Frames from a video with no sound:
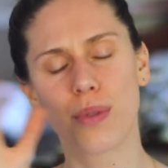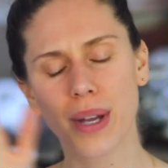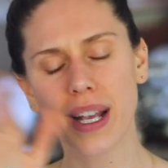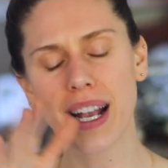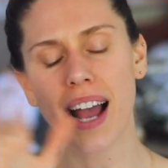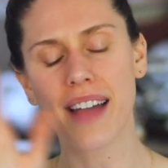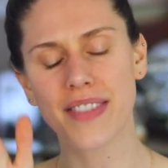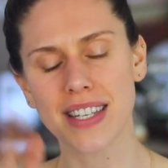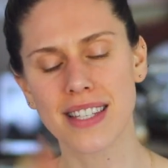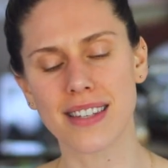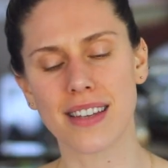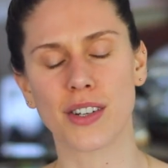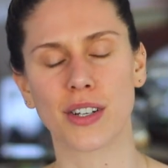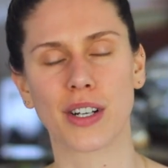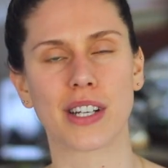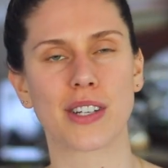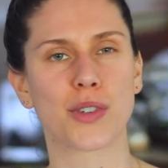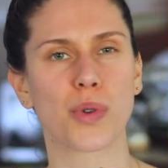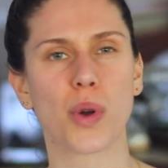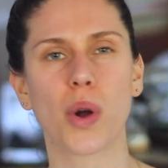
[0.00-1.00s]
we got this under
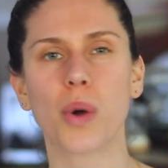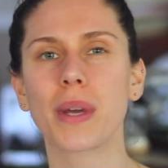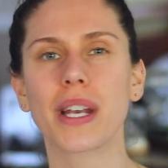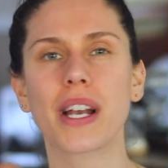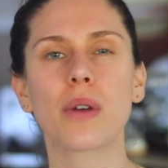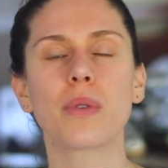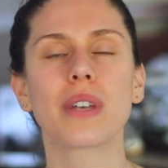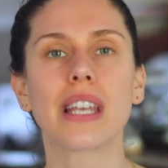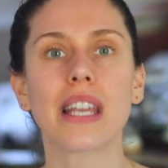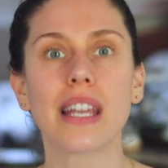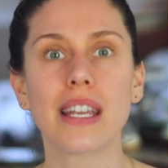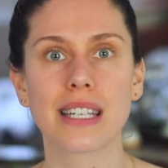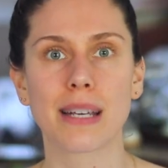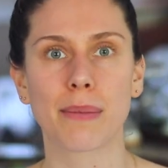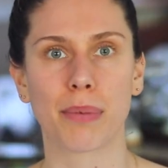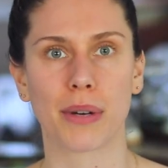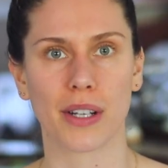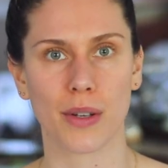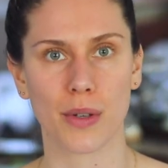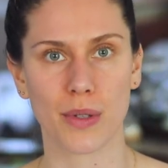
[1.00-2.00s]
control, we don't need to
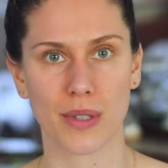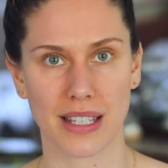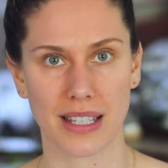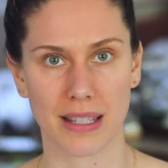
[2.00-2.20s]
produce